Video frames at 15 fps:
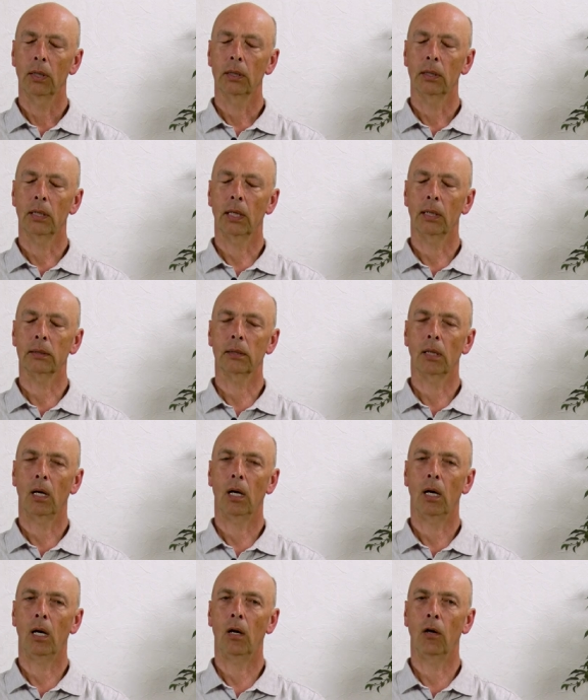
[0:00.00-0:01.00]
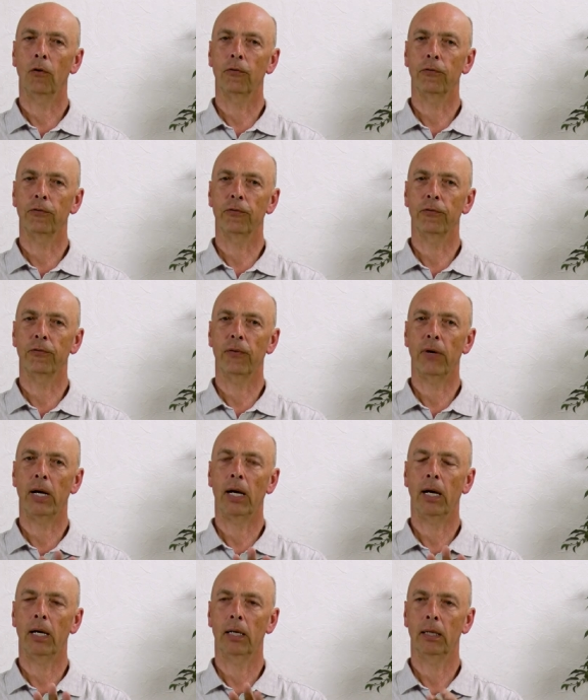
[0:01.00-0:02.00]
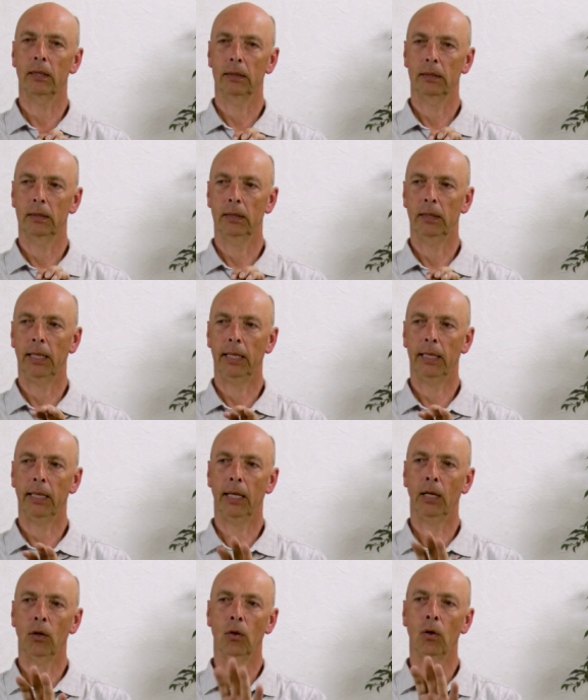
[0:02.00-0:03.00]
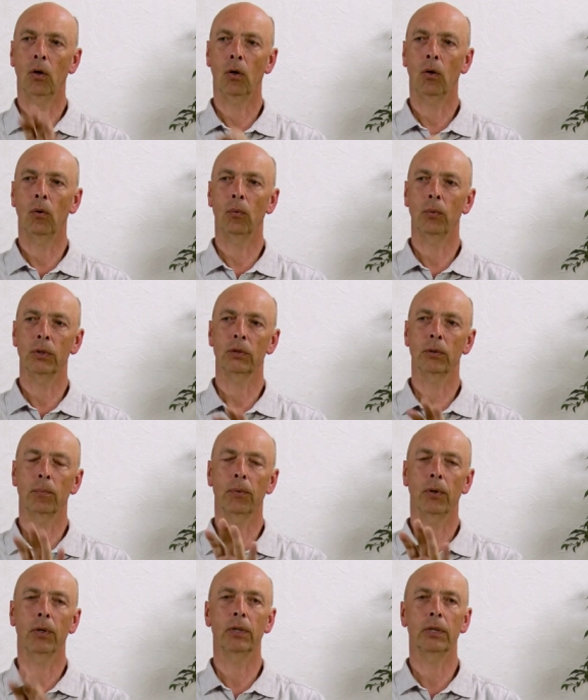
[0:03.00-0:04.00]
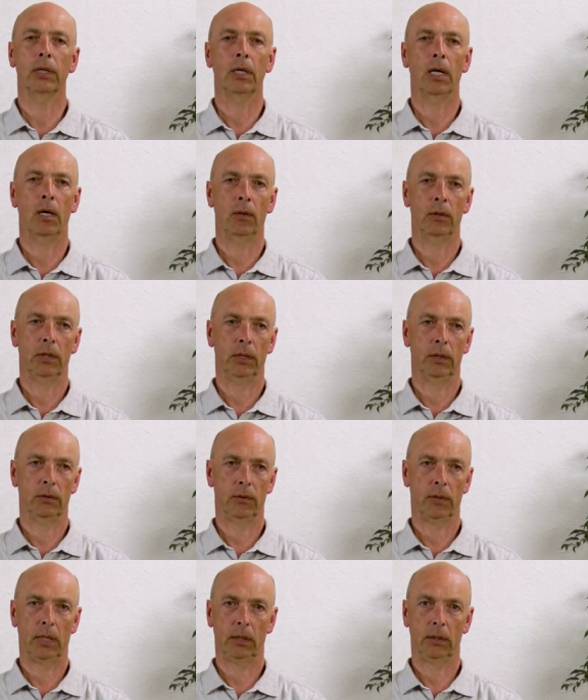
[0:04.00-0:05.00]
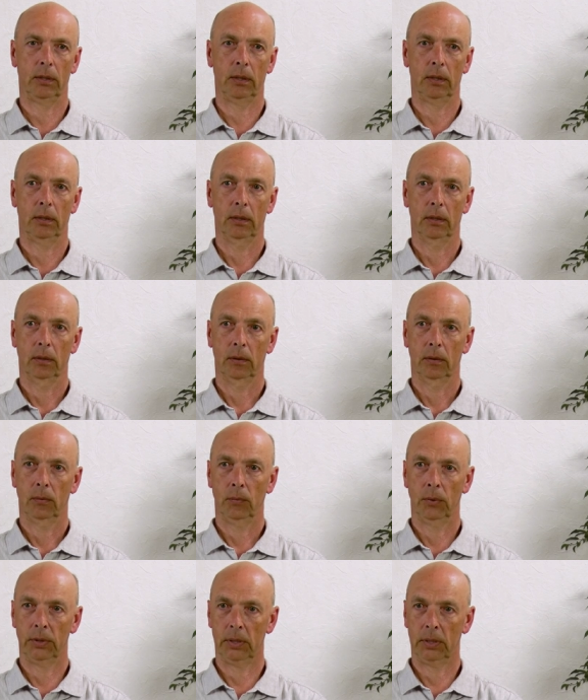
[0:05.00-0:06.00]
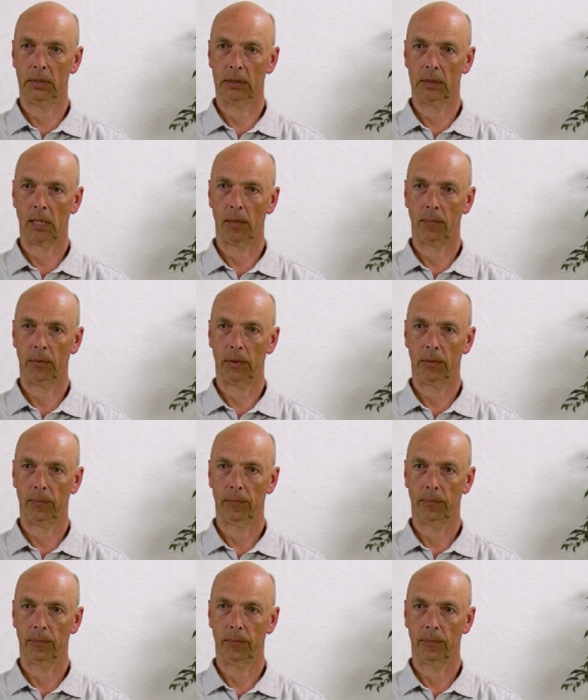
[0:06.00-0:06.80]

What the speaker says: just how far they can go with the pointing out instruction with a disciple.